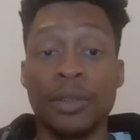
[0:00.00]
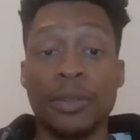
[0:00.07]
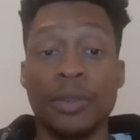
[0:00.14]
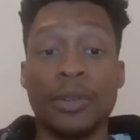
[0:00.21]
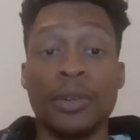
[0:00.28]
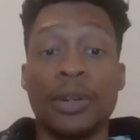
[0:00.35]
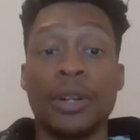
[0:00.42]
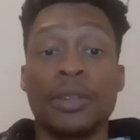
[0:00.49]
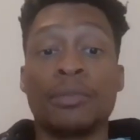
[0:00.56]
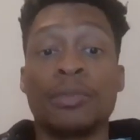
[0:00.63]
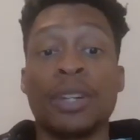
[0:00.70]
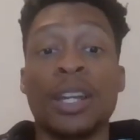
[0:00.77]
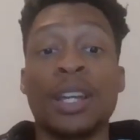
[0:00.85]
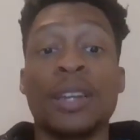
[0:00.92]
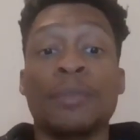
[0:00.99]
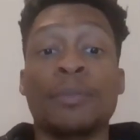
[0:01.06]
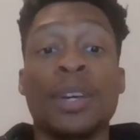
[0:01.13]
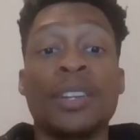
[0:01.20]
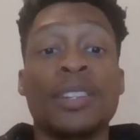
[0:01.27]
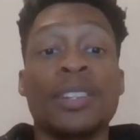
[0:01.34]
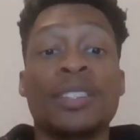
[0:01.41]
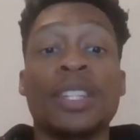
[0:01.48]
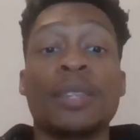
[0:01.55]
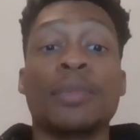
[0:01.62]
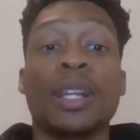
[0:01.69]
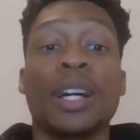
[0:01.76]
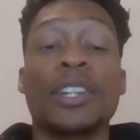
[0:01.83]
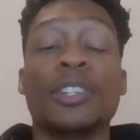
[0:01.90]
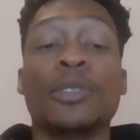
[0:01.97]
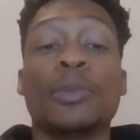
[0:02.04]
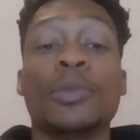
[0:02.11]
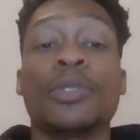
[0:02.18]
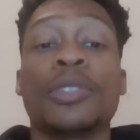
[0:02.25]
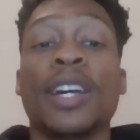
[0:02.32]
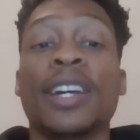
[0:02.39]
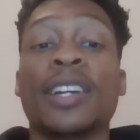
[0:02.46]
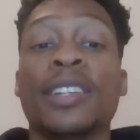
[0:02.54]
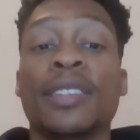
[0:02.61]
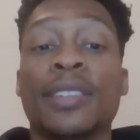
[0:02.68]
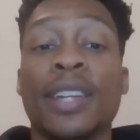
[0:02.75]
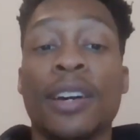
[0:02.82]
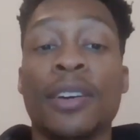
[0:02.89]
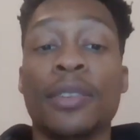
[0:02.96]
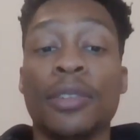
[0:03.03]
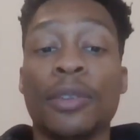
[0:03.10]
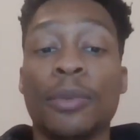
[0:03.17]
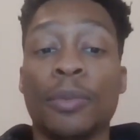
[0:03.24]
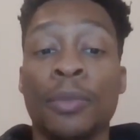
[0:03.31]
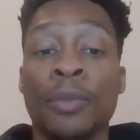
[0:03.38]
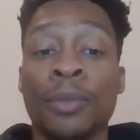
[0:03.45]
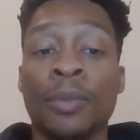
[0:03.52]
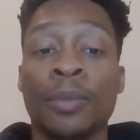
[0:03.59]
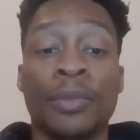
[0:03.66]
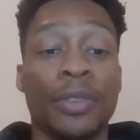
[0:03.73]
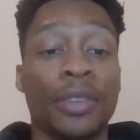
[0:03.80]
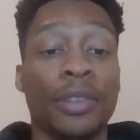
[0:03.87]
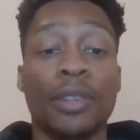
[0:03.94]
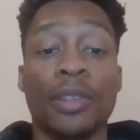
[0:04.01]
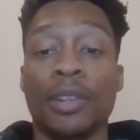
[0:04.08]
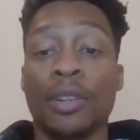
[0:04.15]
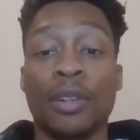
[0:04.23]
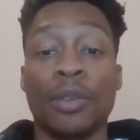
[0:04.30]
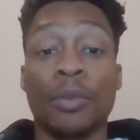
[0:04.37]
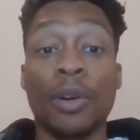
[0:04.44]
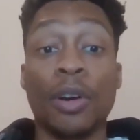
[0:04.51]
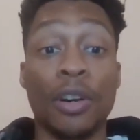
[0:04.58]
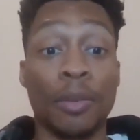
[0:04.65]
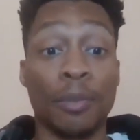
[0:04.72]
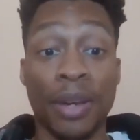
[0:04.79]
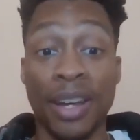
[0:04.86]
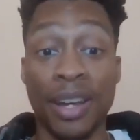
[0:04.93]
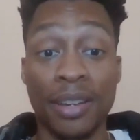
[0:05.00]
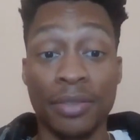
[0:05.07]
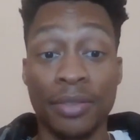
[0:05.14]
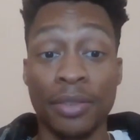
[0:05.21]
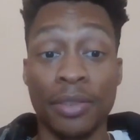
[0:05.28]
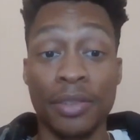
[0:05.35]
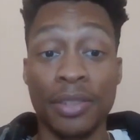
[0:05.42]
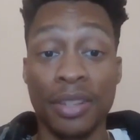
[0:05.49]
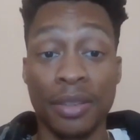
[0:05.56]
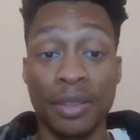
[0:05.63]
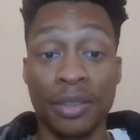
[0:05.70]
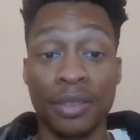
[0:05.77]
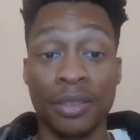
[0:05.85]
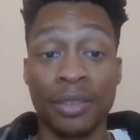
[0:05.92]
or they made it seem like you was like down a wrong path or something?